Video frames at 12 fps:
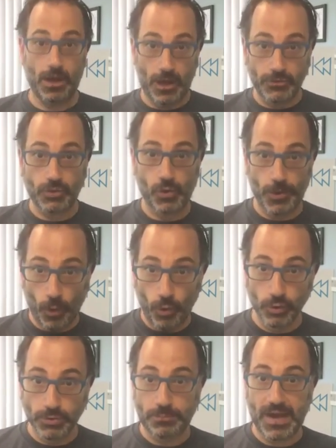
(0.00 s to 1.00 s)
under an
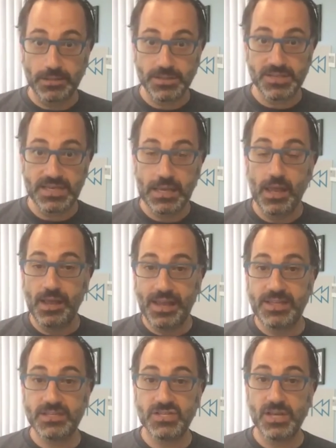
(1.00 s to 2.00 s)
old policy
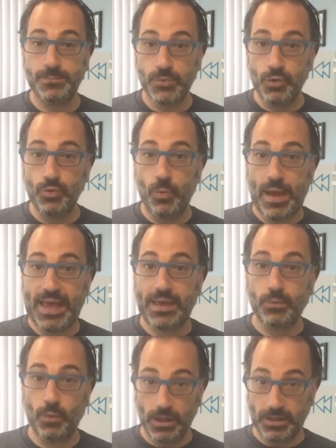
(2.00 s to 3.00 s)
in some new way.
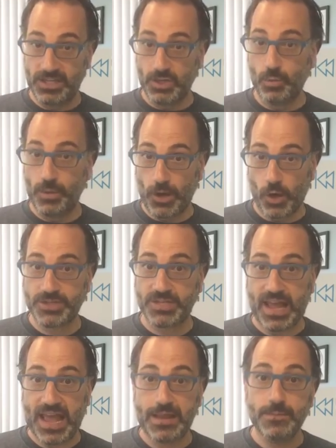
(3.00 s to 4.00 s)
Well, here we are
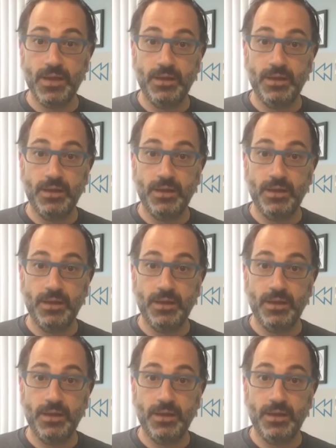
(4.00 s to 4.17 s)
today.